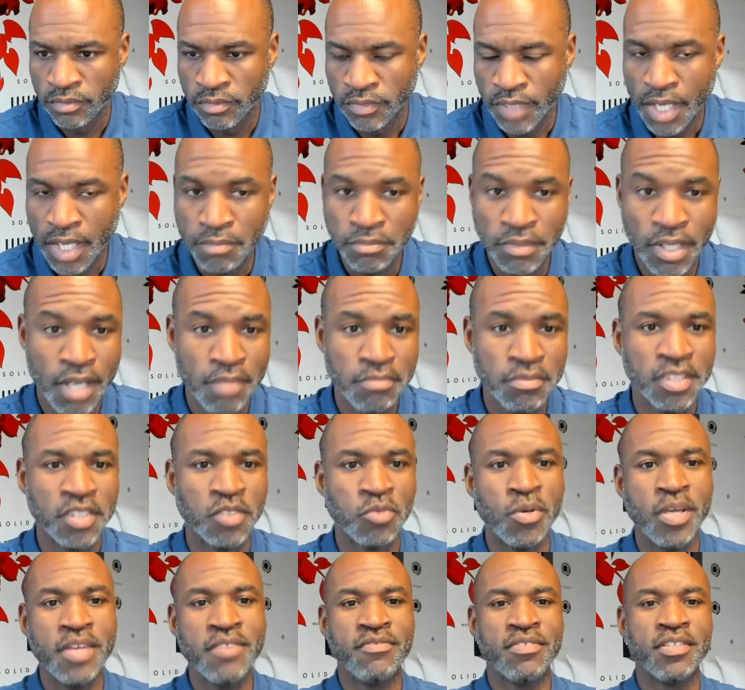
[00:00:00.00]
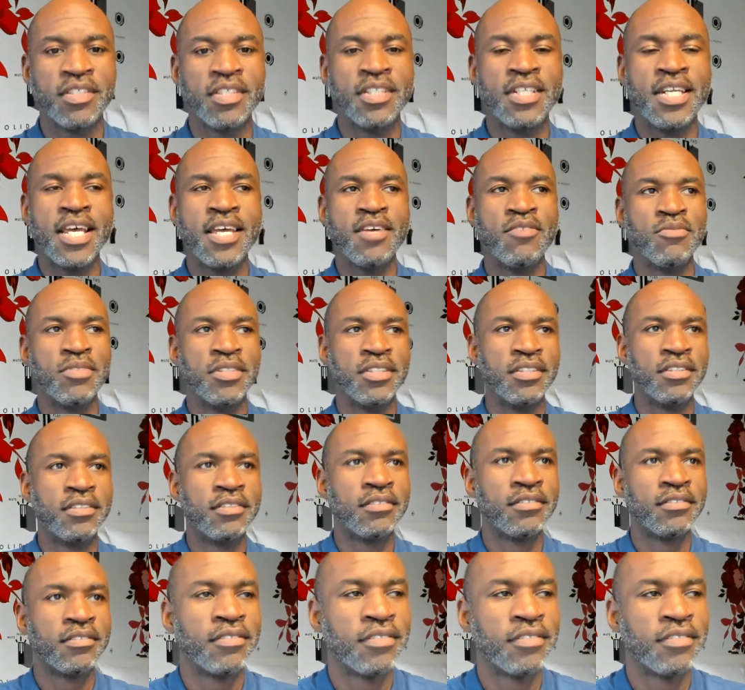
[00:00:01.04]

I'm just waiting for the day when